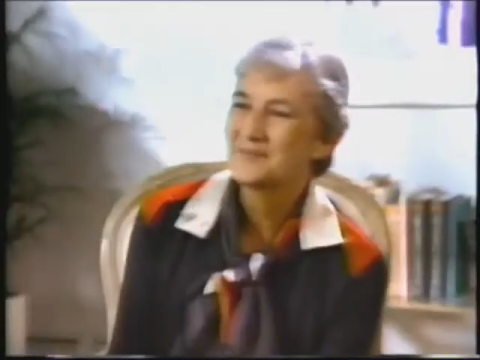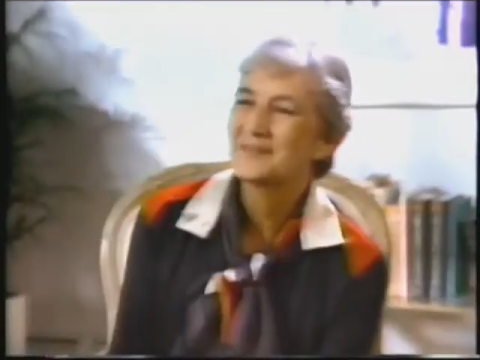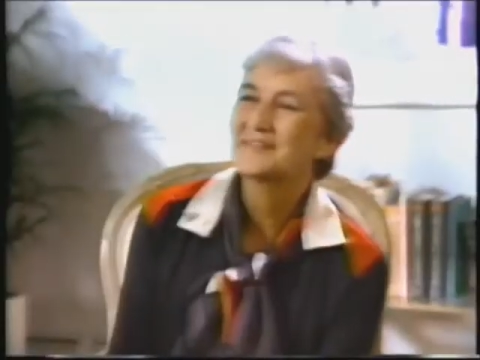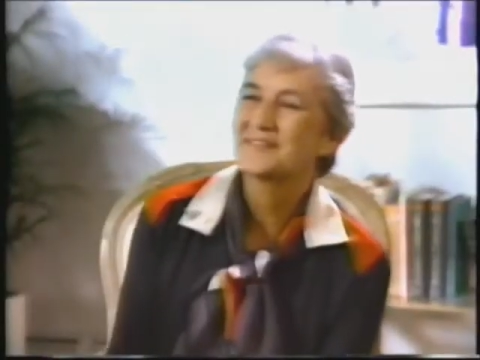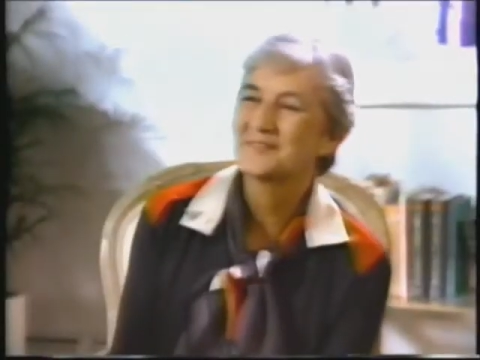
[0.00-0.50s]
I
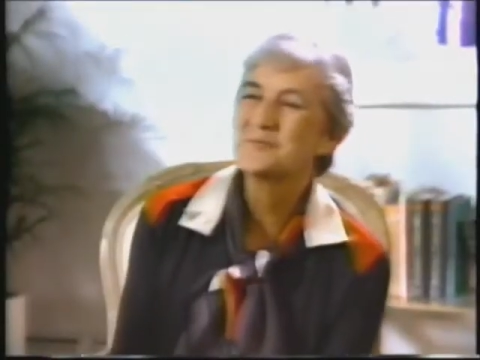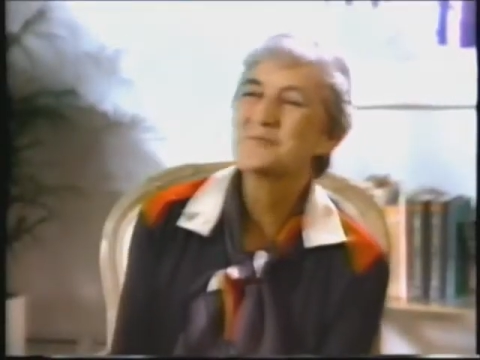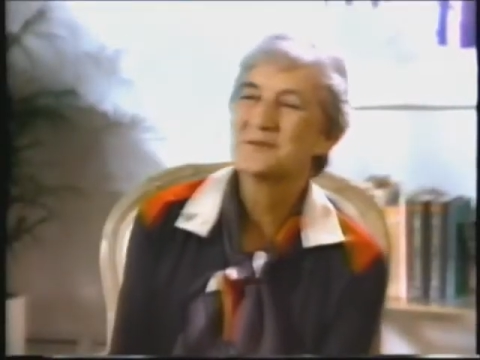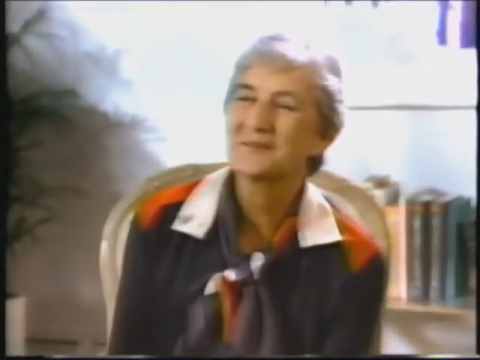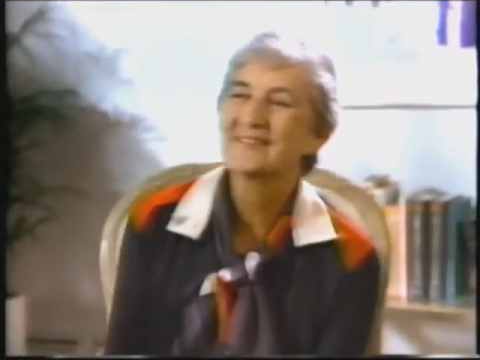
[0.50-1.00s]
bet it's
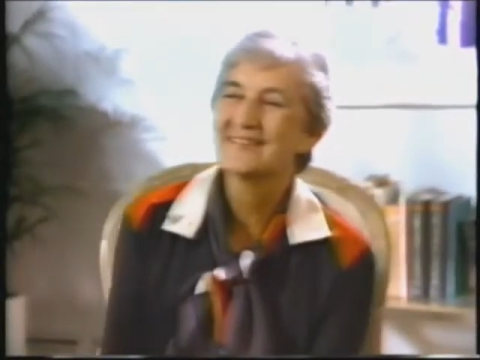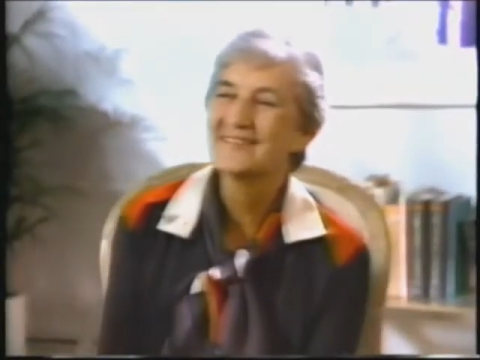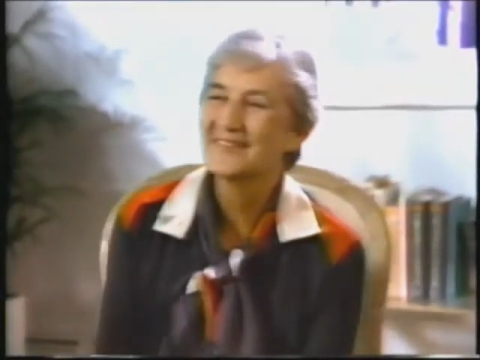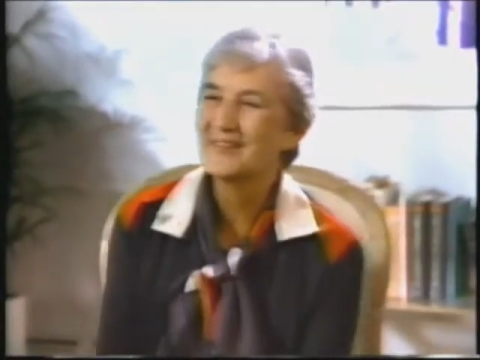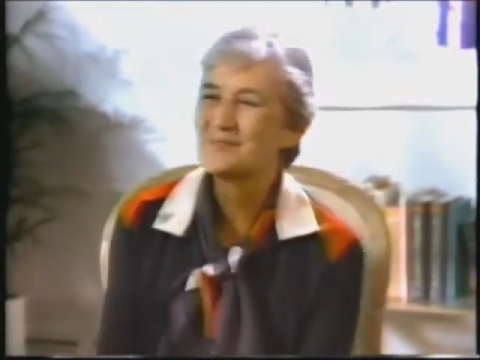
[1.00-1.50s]

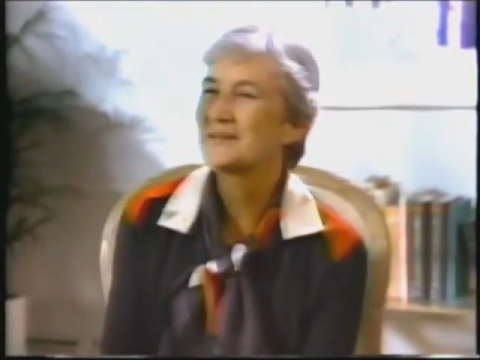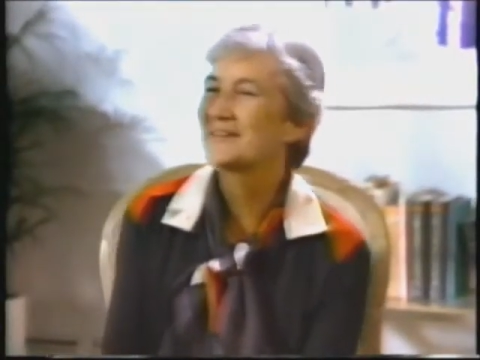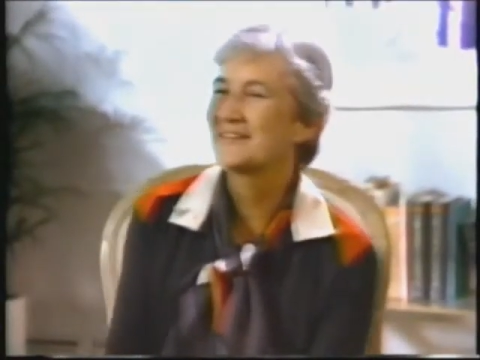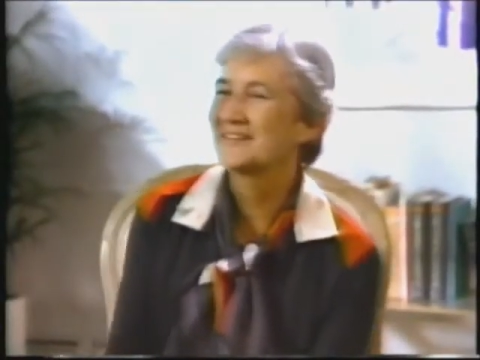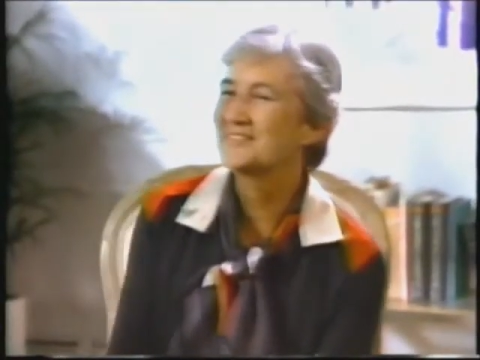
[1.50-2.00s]
important. You have
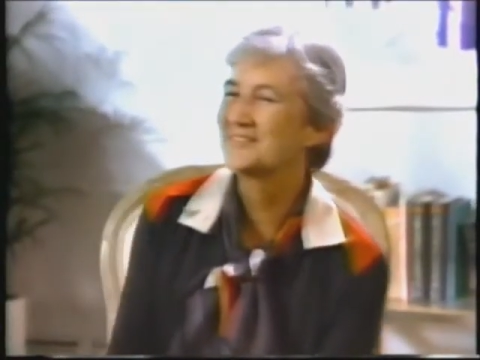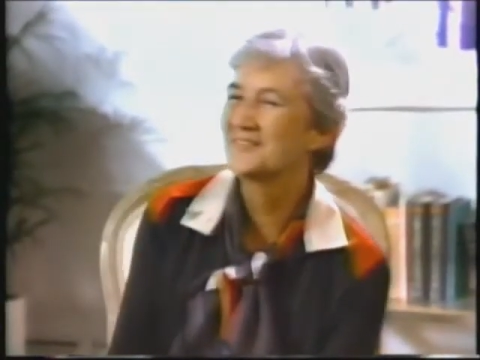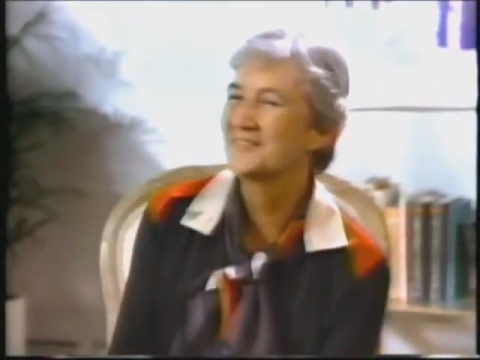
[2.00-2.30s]
better things